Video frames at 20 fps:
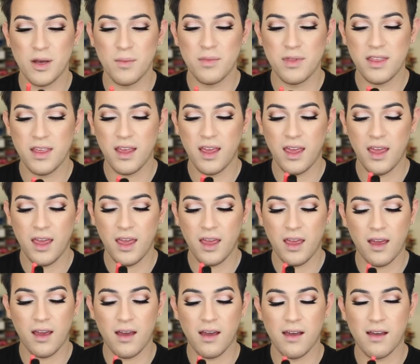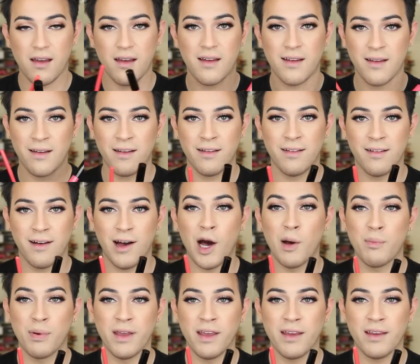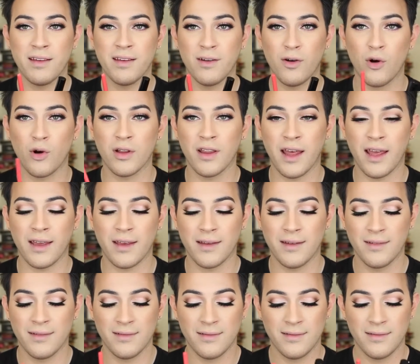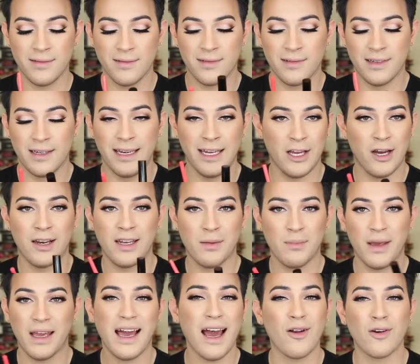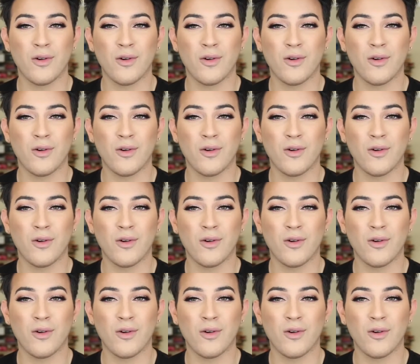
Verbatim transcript: So I'm thinking hot pink or like neony pink.